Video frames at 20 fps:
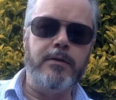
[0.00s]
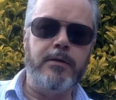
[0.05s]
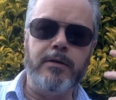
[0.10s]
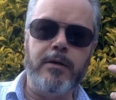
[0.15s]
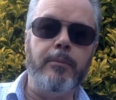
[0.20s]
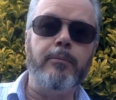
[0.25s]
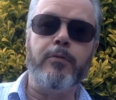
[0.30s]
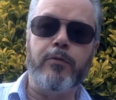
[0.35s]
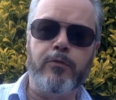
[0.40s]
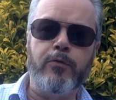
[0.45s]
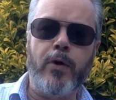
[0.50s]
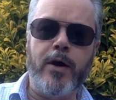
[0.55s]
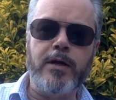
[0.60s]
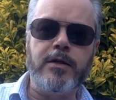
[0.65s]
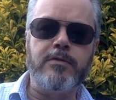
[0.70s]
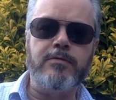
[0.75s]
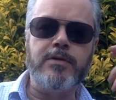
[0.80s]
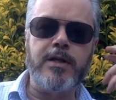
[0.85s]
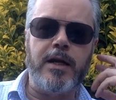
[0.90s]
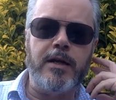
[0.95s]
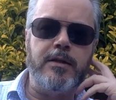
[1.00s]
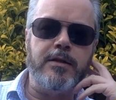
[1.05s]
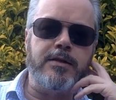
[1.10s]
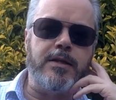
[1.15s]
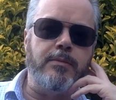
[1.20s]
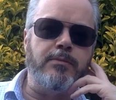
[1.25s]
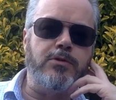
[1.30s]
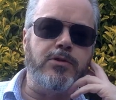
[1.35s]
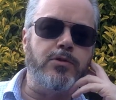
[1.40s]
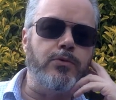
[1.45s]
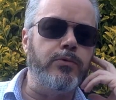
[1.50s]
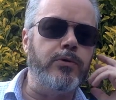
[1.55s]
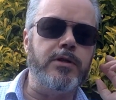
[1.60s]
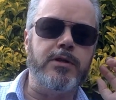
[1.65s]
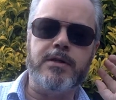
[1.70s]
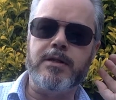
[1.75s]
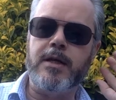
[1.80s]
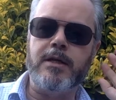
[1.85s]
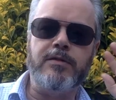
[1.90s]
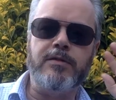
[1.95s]
number of ways of telling the same
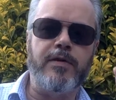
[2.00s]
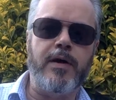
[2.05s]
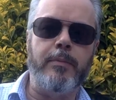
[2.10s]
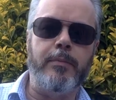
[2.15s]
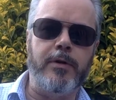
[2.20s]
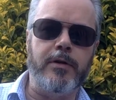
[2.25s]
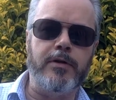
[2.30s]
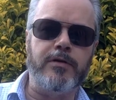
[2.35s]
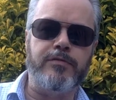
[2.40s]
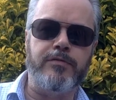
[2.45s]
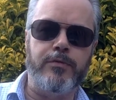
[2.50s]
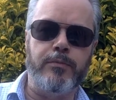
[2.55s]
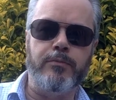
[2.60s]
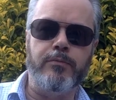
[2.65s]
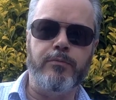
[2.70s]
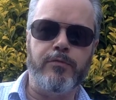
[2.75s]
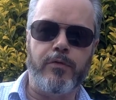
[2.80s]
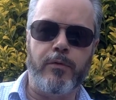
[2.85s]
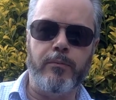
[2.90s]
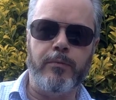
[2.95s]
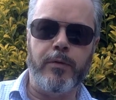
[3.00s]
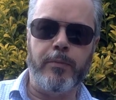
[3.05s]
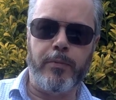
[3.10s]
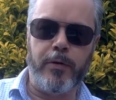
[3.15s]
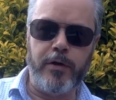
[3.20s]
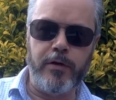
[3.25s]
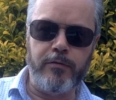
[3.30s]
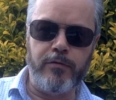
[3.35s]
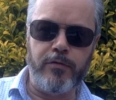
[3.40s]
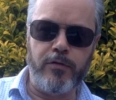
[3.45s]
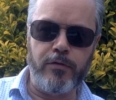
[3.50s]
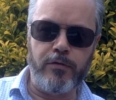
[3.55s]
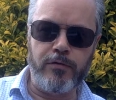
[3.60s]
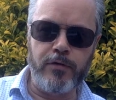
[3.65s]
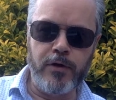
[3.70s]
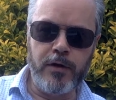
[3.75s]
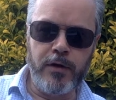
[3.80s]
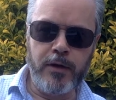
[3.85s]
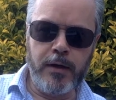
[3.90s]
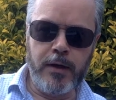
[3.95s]
stories, and that's fabulous from the point of view
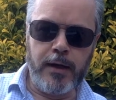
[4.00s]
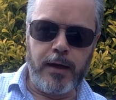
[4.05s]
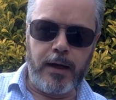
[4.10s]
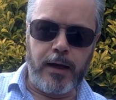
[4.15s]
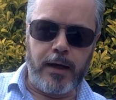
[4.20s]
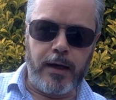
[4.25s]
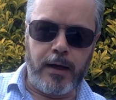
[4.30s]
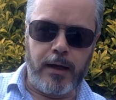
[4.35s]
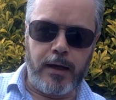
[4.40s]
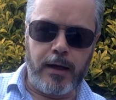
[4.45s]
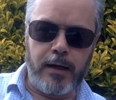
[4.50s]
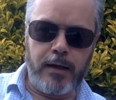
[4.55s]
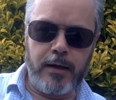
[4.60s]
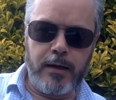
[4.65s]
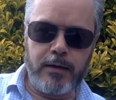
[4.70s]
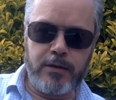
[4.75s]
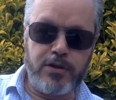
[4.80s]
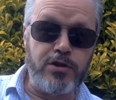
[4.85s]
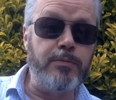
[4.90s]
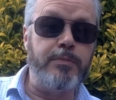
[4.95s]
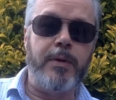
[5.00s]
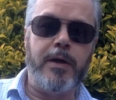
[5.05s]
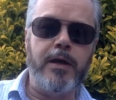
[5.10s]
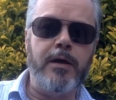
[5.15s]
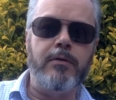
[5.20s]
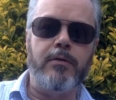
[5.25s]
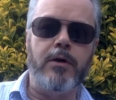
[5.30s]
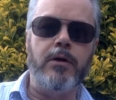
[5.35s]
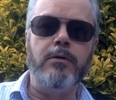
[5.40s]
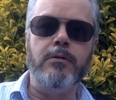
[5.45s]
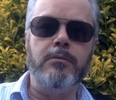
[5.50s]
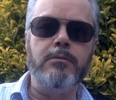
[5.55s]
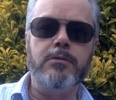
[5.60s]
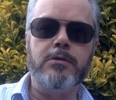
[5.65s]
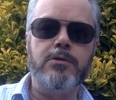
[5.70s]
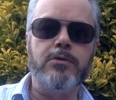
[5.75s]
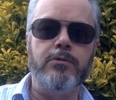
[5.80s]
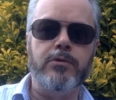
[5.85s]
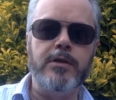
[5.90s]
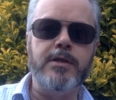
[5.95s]
of superhero
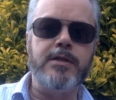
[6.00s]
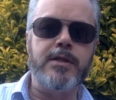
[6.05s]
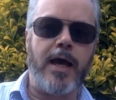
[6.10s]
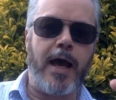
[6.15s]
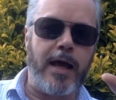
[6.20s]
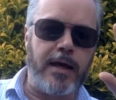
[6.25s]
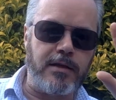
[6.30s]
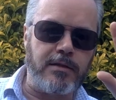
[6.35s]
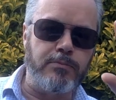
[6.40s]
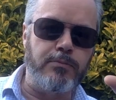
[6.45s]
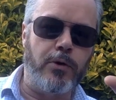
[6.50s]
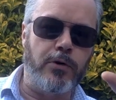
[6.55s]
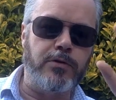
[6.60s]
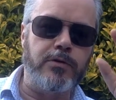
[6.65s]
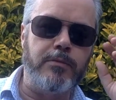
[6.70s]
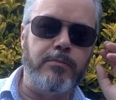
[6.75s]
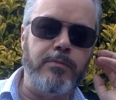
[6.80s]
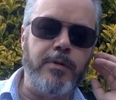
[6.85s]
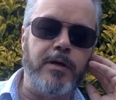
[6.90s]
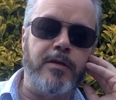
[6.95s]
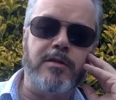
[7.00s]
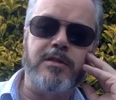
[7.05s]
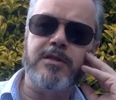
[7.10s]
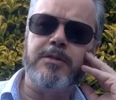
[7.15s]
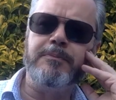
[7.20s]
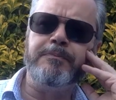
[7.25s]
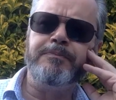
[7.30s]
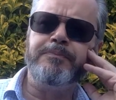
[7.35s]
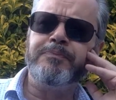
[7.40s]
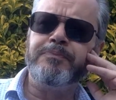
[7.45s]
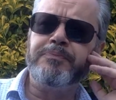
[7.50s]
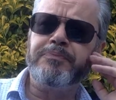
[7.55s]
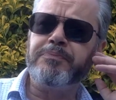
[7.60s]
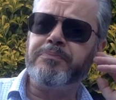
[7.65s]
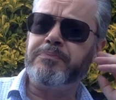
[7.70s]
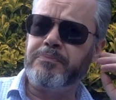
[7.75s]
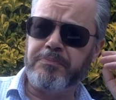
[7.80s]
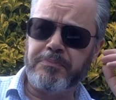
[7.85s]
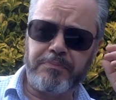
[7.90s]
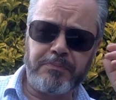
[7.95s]
stories as modern myths.
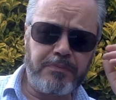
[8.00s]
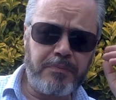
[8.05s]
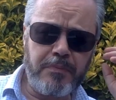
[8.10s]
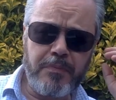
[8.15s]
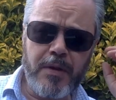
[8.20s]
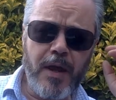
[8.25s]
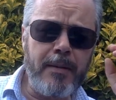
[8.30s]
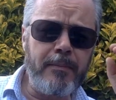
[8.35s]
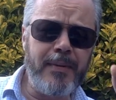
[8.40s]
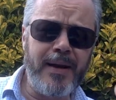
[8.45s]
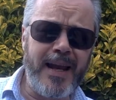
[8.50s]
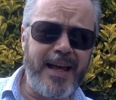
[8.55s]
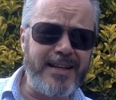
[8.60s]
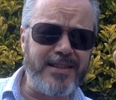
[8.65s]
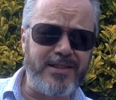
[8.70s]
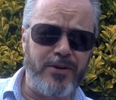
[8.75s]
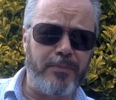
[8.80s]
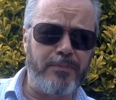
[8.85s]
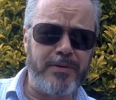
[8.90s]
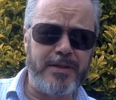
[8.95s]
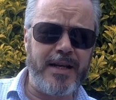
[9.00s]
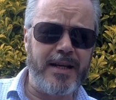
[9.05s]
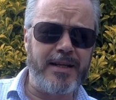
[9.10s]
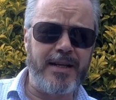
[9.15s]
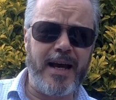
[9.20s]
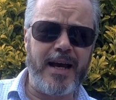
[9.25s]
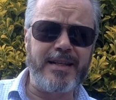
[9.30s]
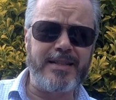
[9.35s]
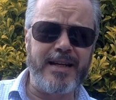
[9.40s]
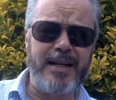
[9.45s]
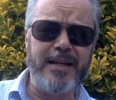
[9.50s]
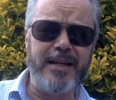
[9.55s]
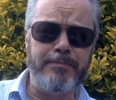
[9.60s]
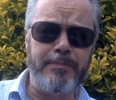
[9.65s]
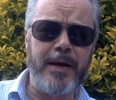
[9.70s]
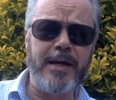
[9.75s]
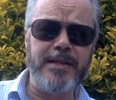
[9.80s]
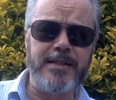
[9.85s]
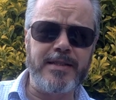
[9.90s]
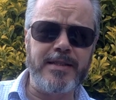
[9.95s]
But let's not pretend it has any
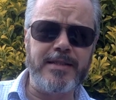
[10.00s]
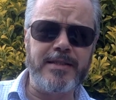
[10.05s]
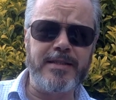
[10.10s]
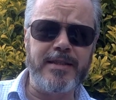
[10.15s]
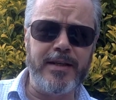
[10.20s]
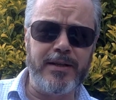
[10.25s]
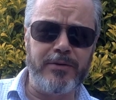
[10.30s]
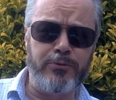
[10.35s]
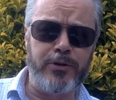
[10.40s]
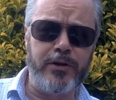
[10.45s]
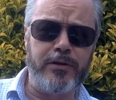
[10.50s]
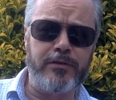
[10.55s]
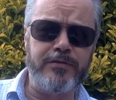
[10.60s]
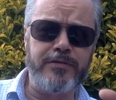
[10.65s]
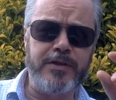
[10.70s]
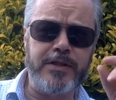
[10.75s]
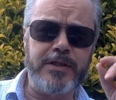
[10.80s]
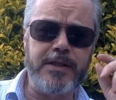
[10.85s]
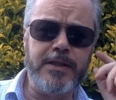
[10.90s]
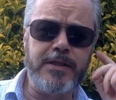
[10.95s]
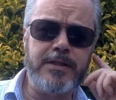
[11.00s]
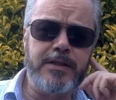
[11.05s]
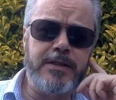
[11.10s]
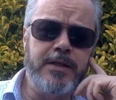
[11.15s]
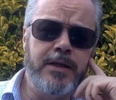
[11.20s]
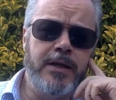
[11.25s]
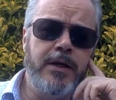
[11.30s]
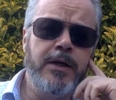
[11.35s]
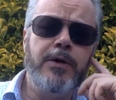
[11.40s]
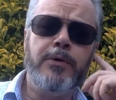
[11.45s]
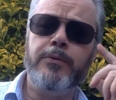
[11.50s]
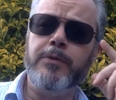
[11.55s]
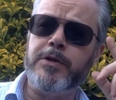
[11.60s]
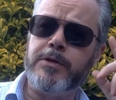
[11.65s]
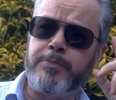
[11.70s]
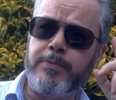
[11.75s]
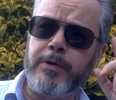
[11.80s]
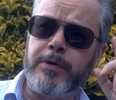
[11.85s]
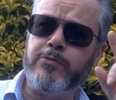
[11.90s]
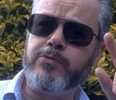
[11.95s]
basis in real physics.
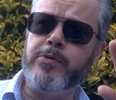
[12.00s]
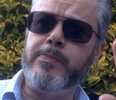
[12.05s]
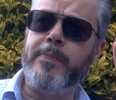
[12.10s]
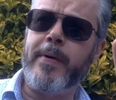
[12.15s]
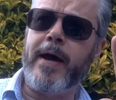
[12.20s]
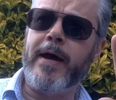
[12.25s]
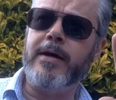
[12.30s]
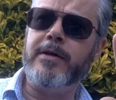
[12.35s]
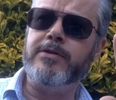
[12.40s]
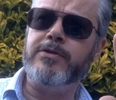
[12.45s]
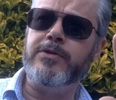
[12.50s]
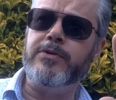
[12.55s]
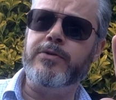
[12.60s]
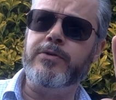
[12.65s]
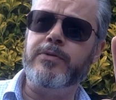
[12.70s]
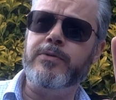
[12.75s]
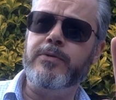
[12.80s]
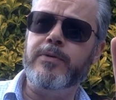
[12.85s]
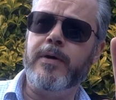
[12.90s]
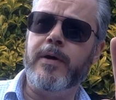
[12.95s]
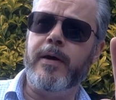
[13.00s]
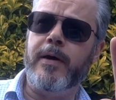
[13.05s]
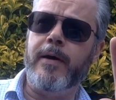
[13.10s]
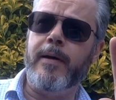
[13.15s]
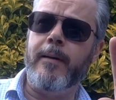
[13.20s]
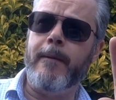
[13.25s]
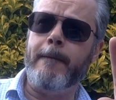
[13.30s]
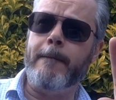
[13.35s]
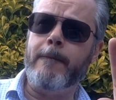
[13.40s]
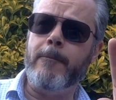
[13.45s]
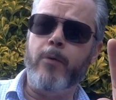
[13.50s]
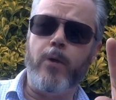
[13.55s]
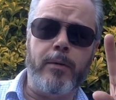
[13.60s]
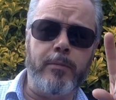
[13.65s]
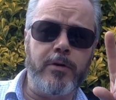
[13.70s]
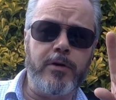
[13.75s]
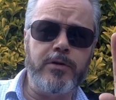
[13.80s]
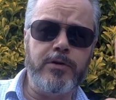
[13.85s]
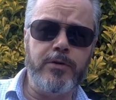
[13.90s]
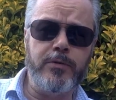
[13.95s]
Which brings me back to what
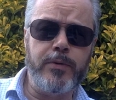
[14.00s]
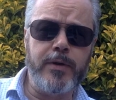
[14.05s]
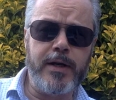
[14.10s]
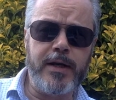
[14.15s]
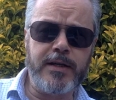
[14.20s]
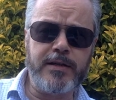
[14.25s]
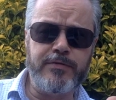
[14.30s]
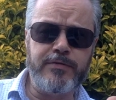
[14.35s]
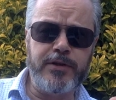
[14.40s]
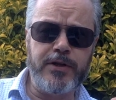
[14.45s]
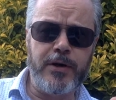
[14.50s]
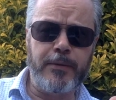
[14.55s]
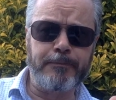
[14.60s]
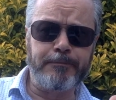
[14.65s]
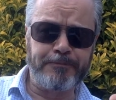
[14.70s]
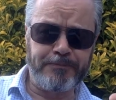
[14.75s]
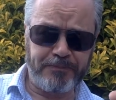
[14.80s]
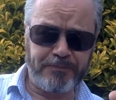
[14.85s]
I'm going to do in the next video,